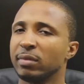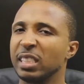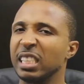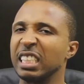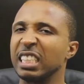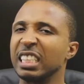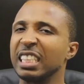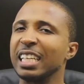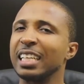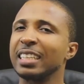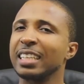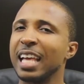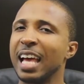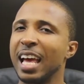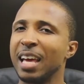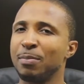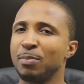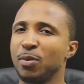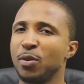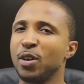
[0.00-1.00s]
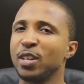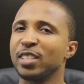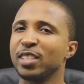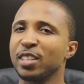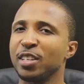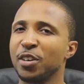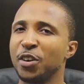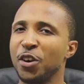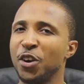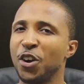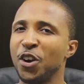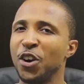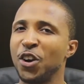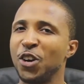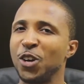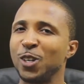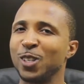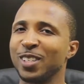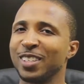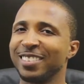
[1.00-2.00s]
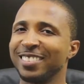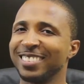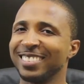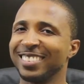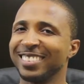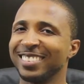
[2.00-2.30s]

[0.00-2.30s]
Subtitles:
Listen to that, boys and girls.